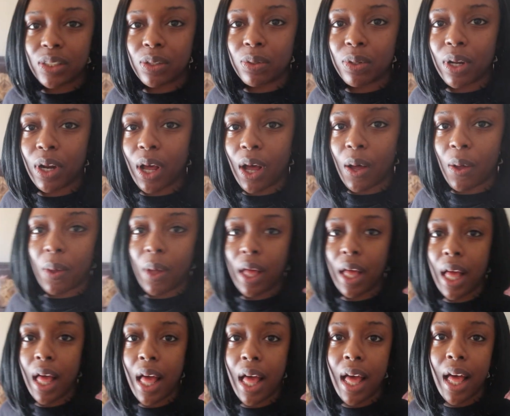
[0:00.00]
to you know
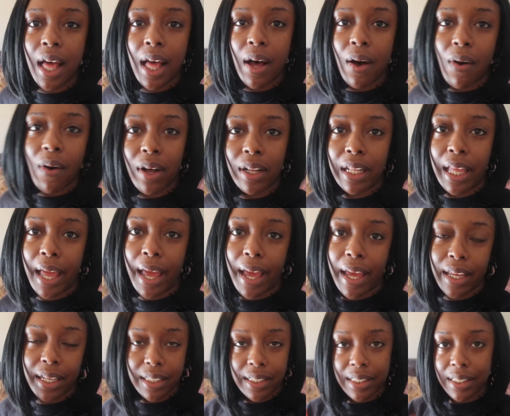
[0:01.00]
all
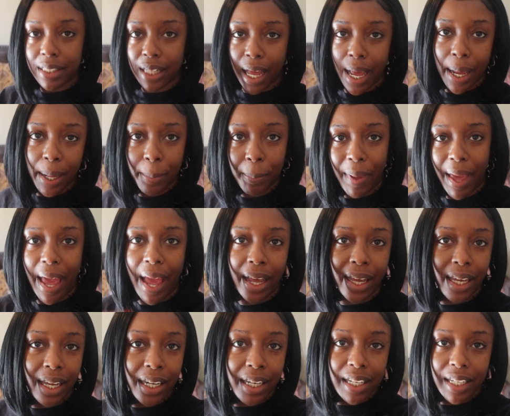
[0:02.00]
that like
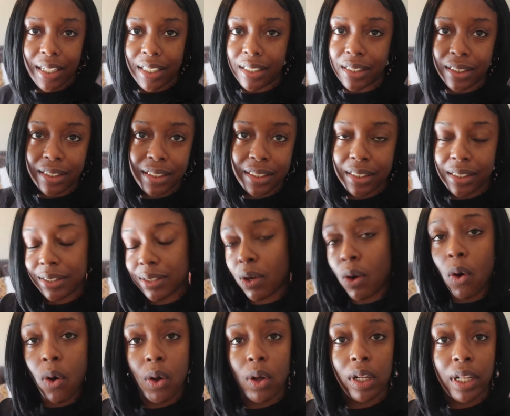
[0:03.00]
packing and
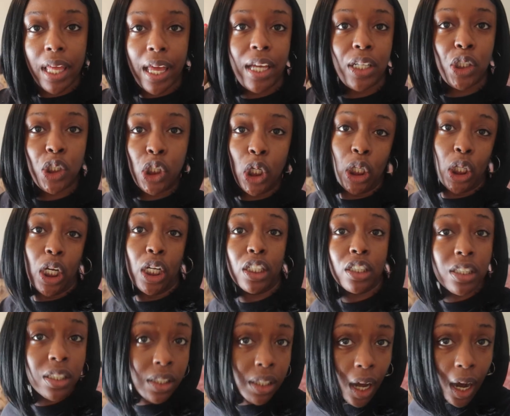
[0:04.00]
all that sugar
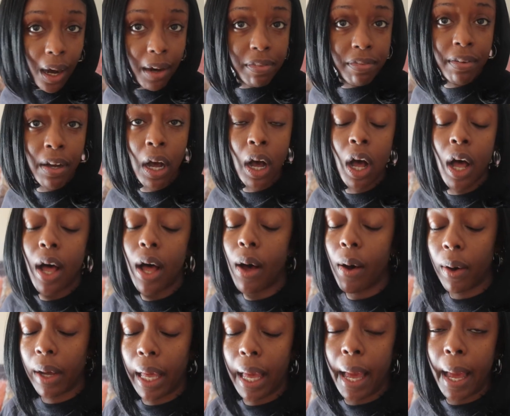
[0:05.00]
stuff
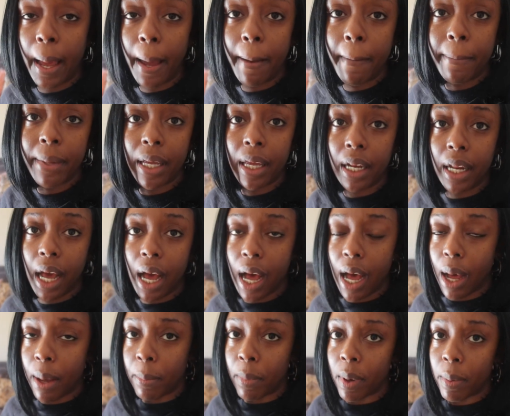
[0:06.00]
okay but
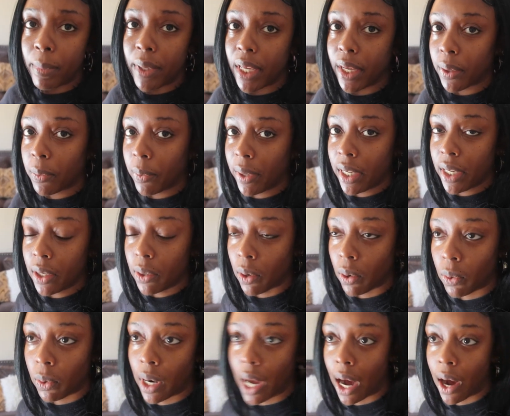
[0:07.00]
um me and queenie
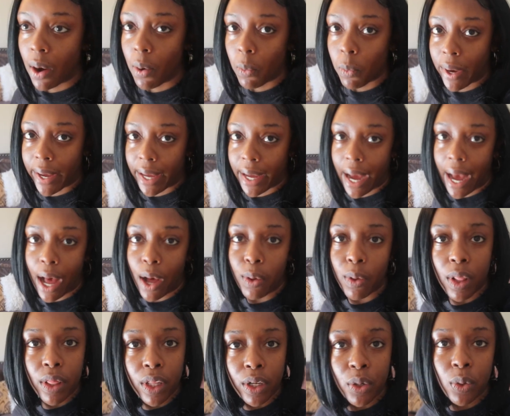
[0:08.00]
are on our way
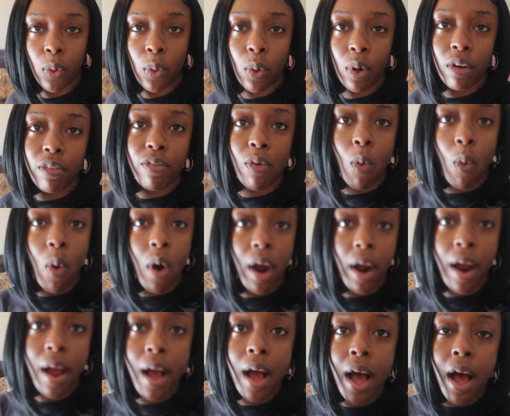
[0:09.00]
out the door
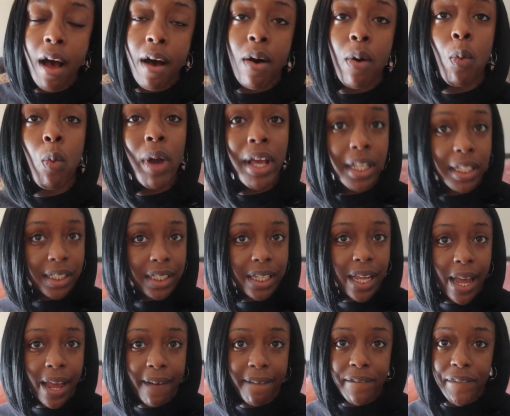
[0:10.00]
for
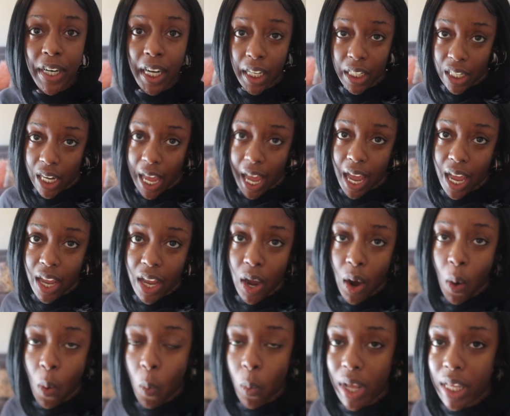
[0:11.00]
wednesday fun day
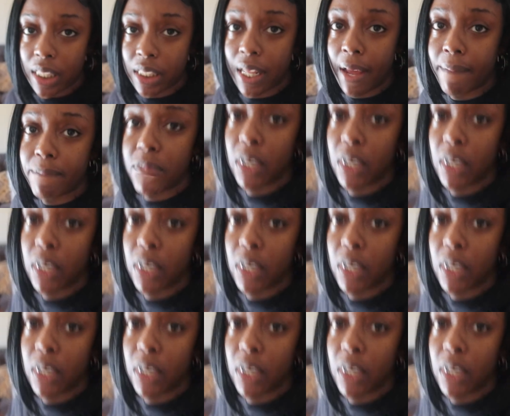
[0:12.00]
wednesday